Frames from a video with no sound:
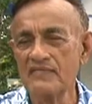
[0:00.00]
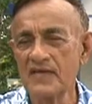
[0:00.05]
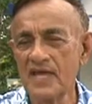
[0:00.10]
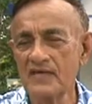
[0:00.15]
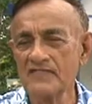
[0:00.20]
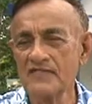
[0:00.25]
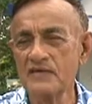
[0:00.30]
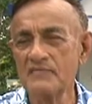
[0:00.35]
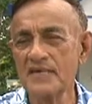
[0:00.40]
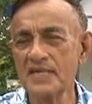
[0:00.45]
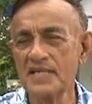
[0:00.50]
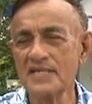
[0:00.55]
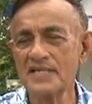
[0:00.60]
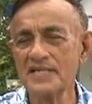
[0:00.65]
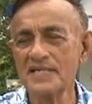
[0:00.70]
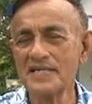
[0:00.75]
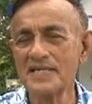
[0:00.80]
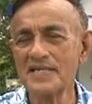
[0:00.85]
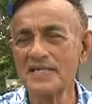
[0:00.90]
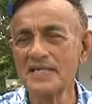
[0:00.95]
faith in me.
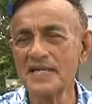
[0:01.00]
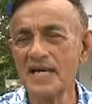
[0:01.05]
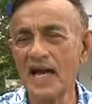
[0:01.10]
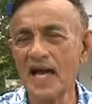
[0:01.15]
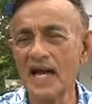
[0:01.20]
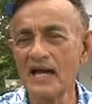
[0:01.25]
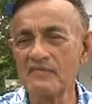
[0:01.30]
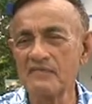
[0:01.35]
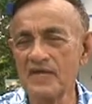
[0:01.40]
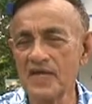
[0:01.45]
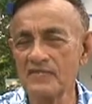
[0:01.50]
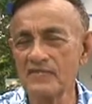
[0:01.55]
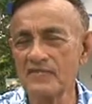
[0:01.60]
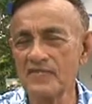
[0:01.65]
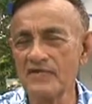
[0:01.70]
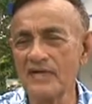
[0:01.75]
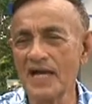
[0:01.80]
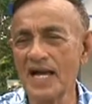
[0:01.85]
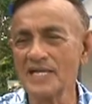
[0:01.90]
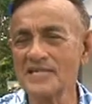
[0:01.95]
I have faith
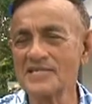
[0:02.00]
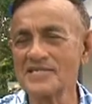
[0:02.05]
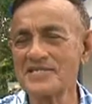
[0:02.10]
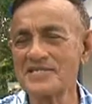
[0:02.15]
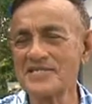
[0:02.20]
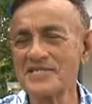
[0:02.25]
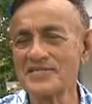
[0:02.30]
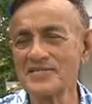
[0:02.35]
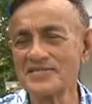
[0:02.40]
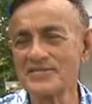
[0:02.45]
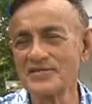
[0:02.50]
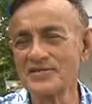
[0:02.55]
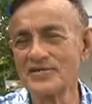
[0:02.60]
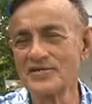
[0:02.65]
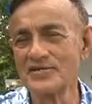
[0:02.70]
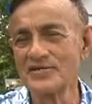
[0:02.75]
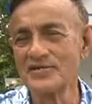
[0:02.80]
in you guys. So